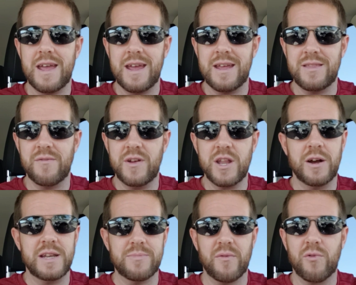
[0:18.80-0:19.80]
in the
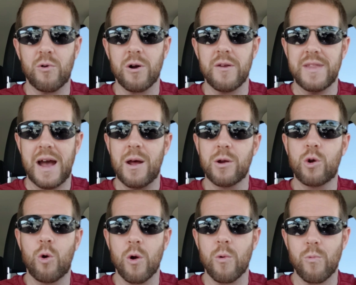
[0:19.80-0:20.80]
video I did before, that
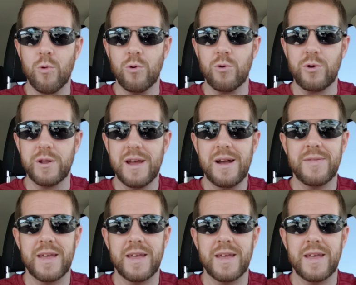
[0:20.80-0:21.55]
court ruled